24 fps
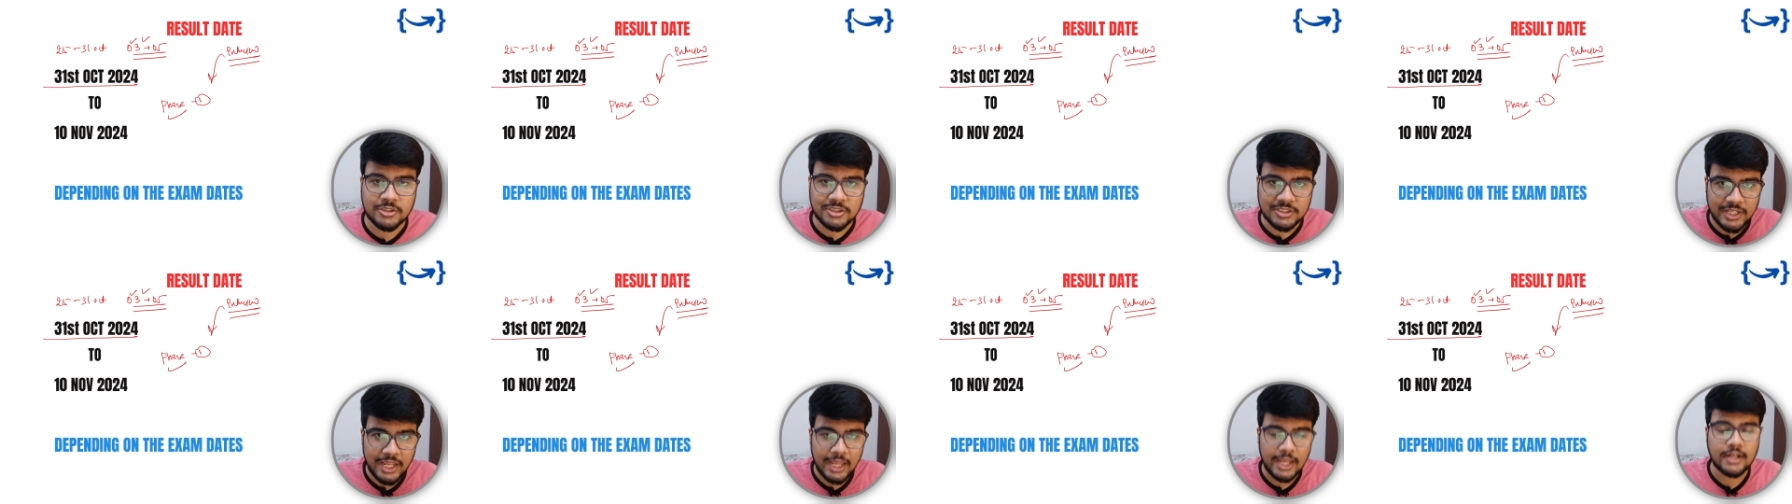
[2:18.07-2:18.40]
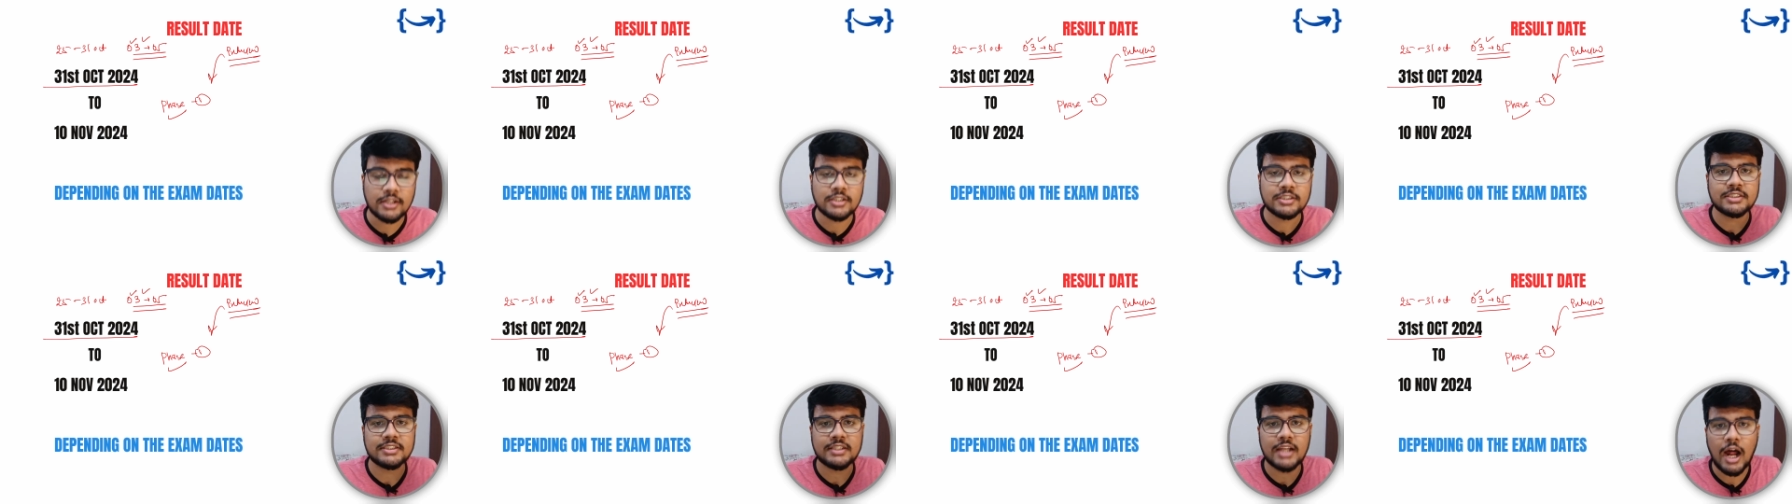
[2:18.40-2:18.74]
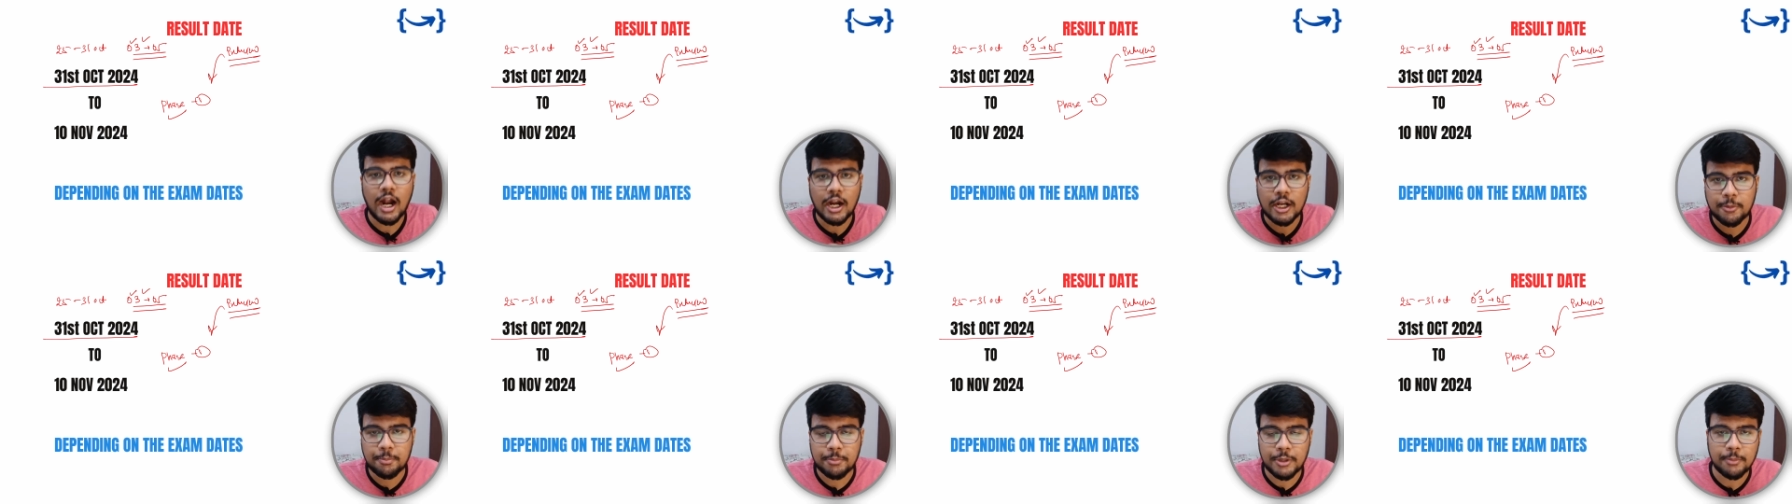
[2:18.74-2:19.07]

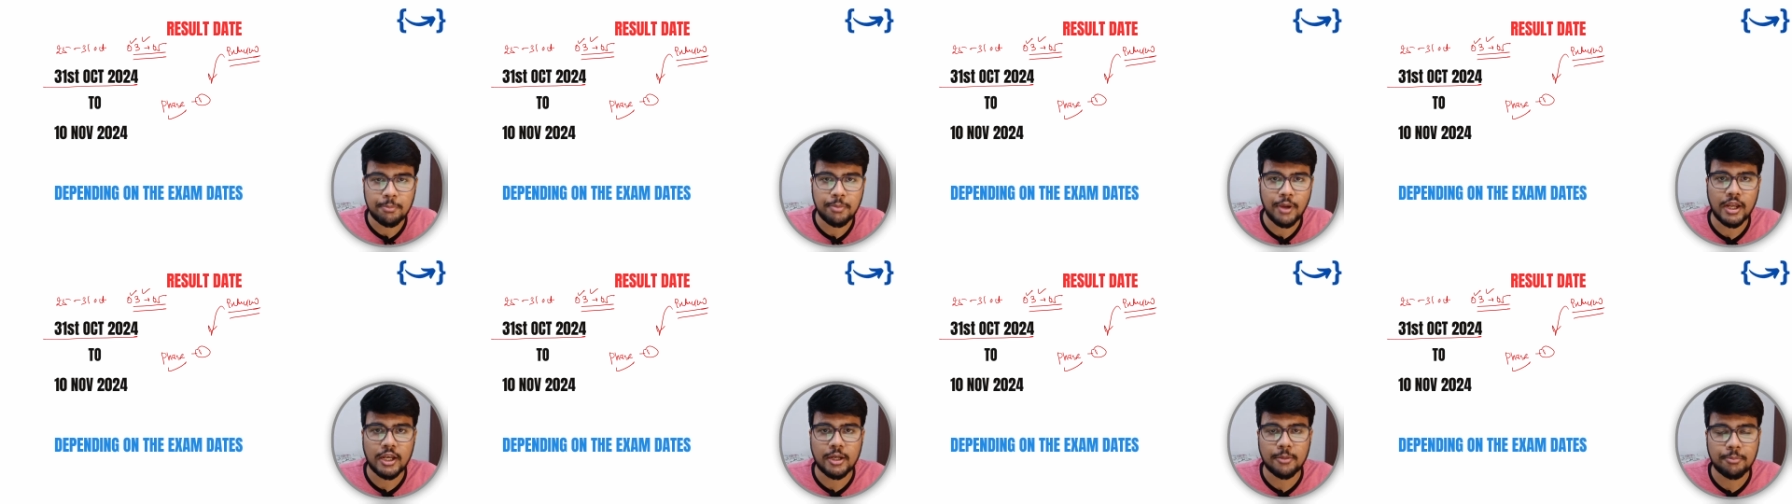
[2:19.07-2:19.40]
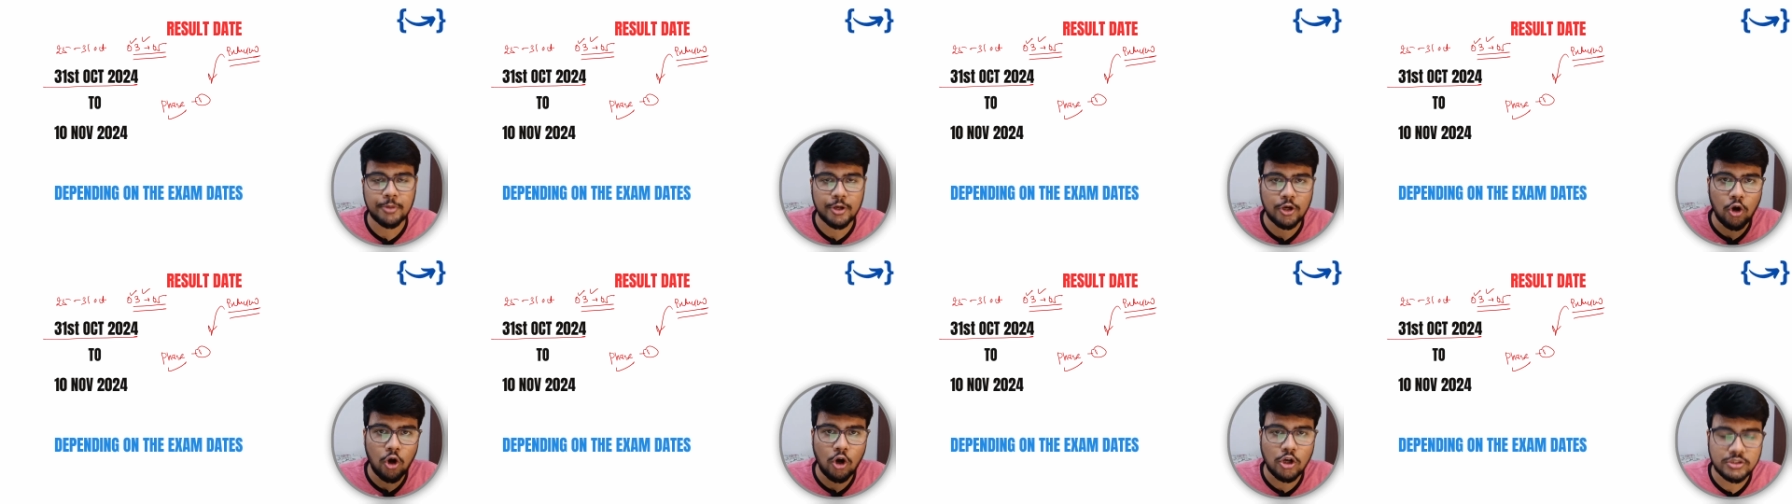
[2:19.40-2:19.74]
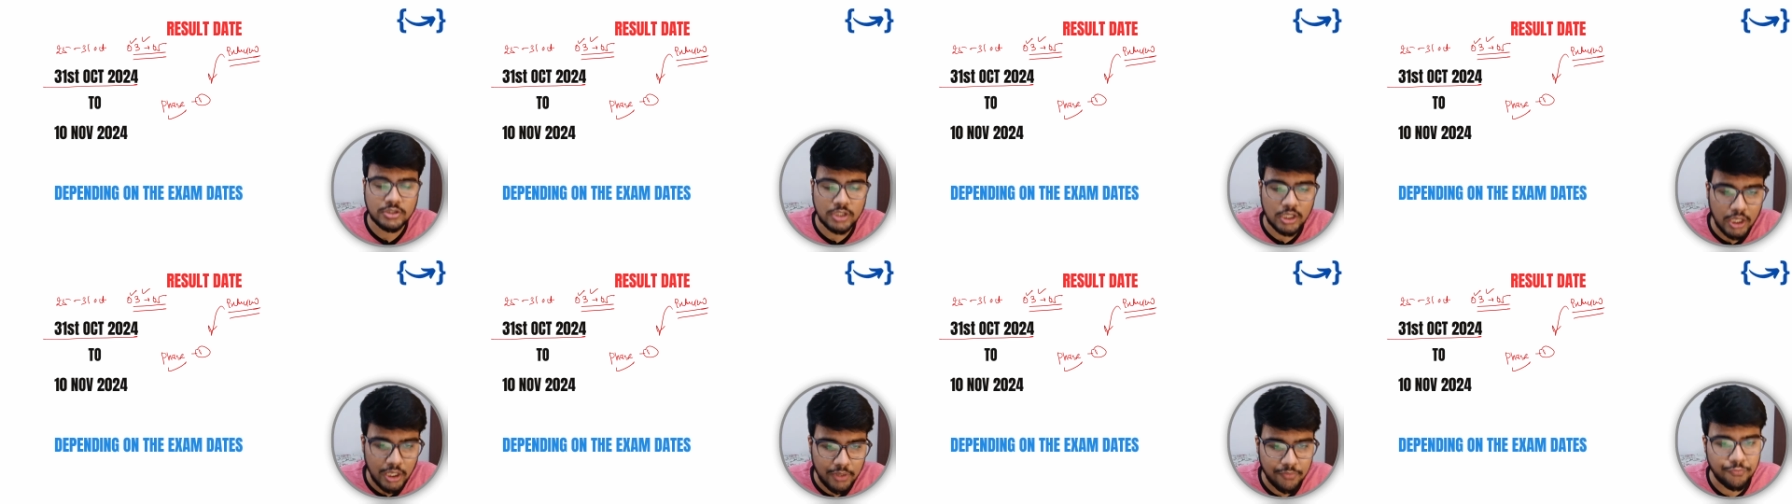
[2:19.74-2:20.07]
Start preparing,
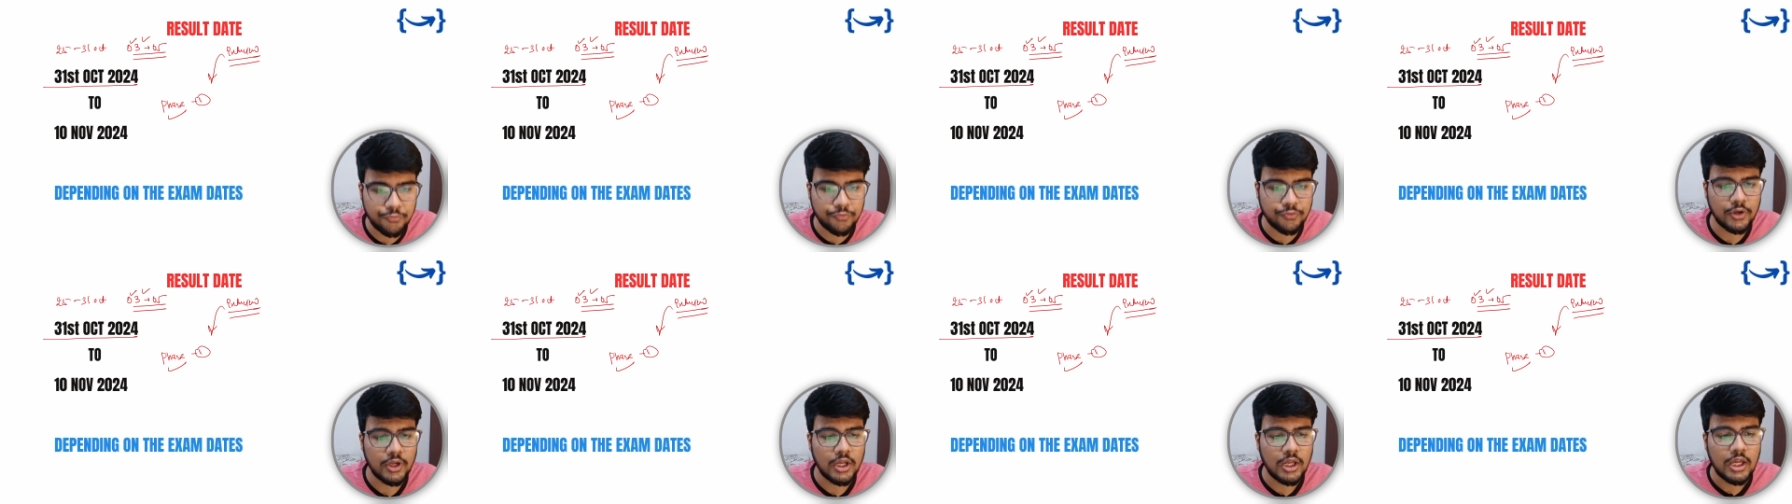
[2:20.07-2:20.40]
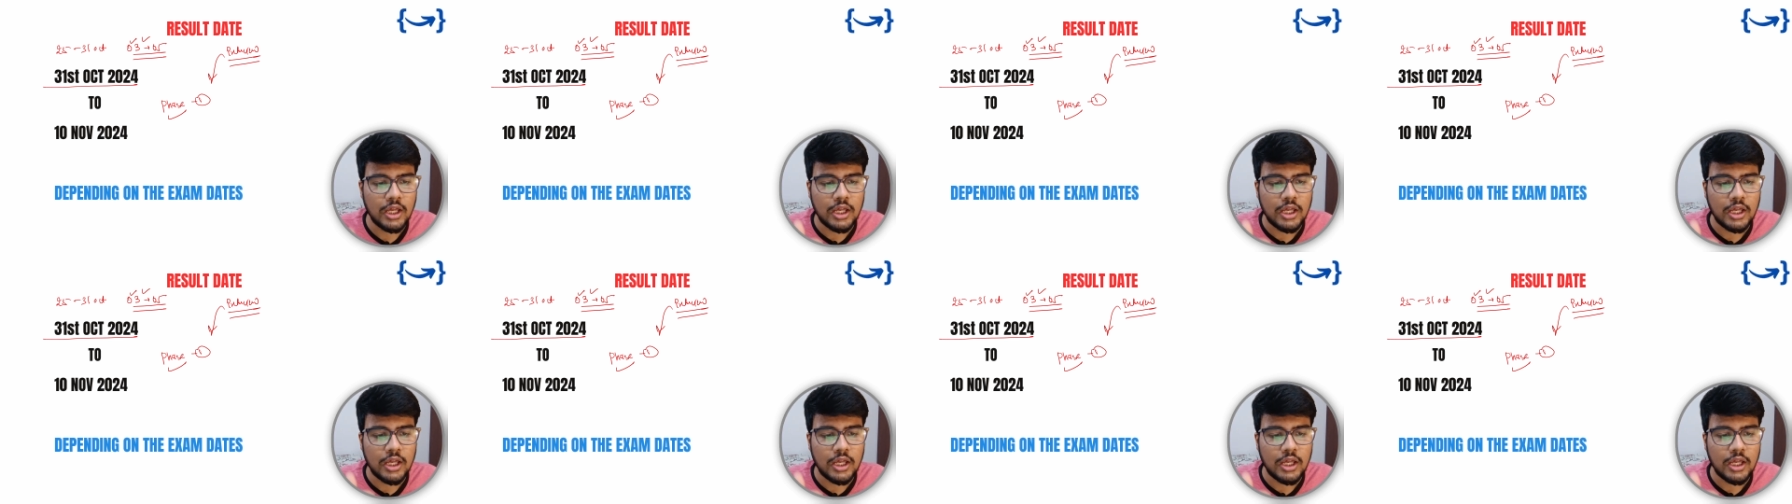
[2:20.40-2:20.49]
because if